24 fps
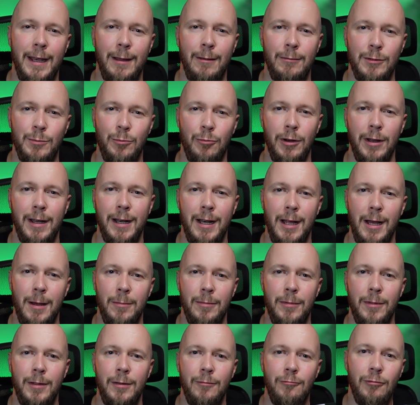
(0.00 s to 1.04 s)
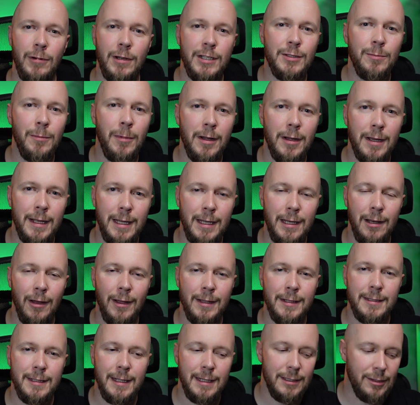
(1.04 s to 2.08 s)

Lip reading: it was bringing up the Ridge Monkey lights they